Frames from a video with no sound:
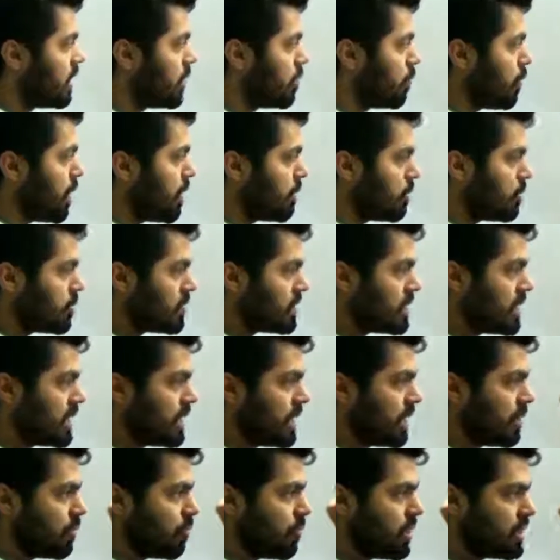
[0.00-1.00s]
That we have to
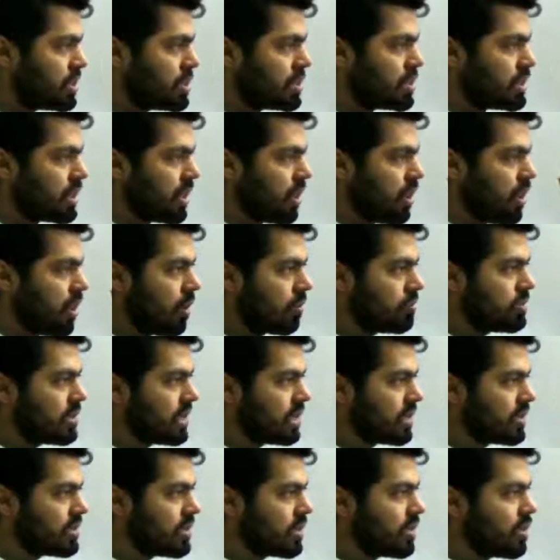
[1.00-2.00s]
see that which
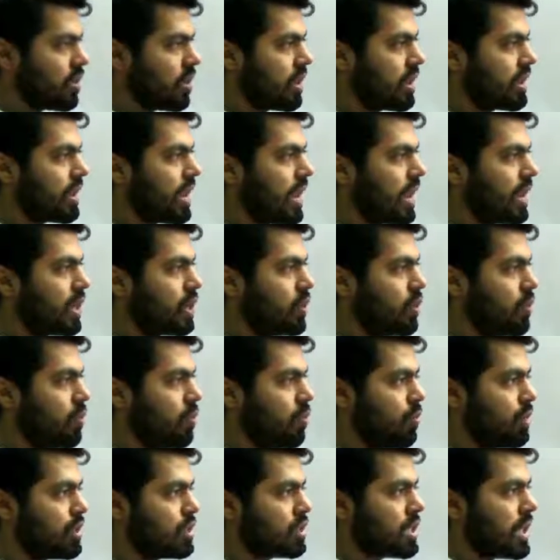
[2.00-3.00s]
object is in contact to
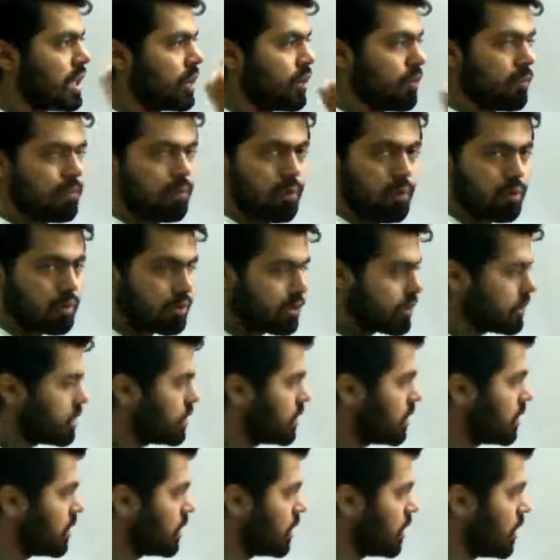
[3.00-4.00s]
which kind of force.
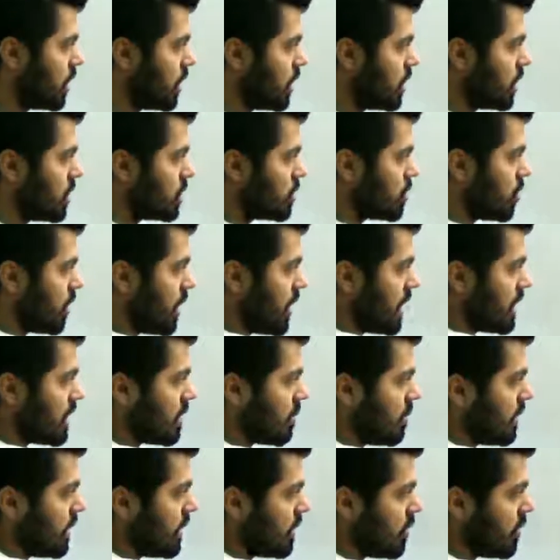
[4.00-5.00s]
So
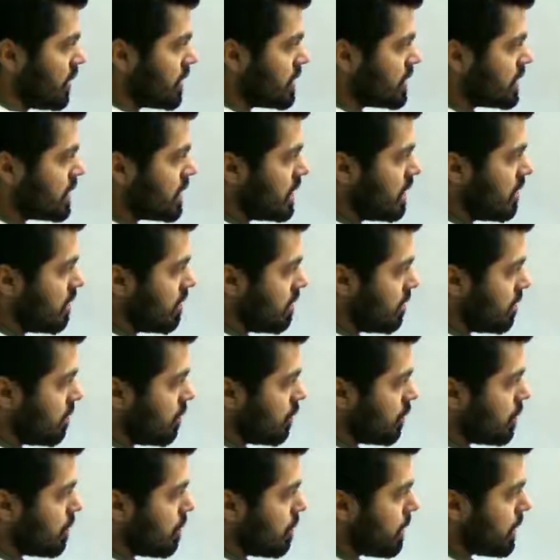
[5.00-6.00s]
ultimately you can see
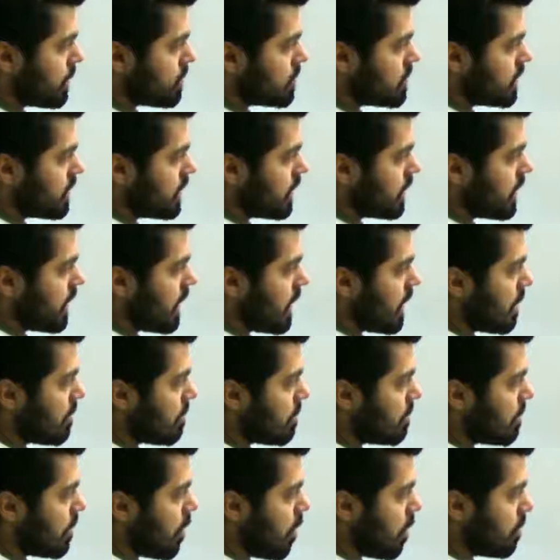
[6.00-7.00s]
from the picture that
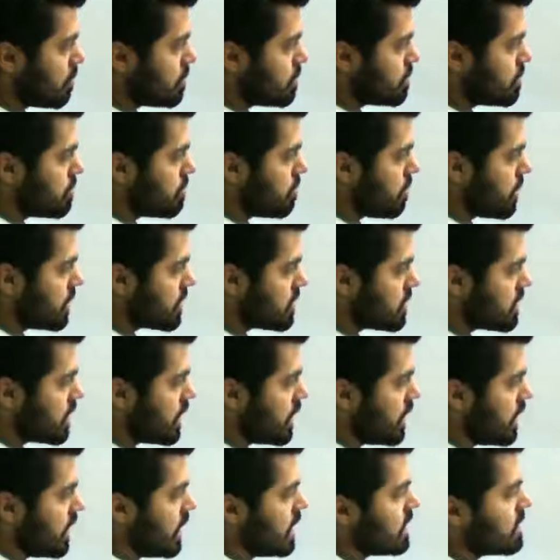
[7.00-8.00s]
a
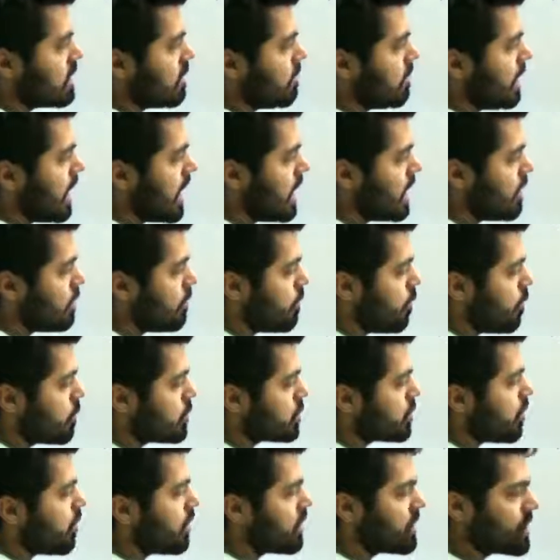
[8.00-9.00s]
person is applying
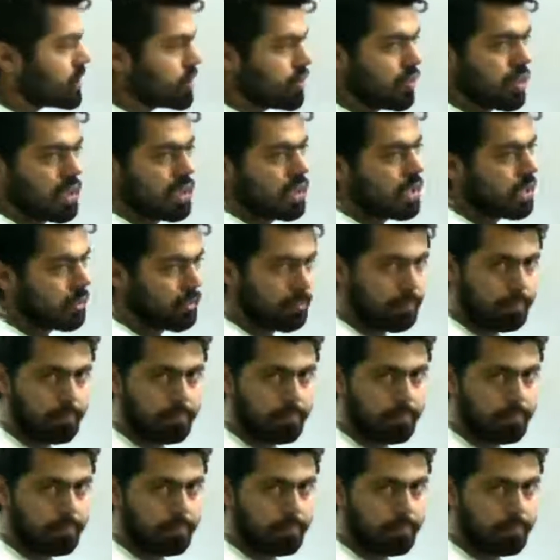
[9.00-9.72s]
force on a string,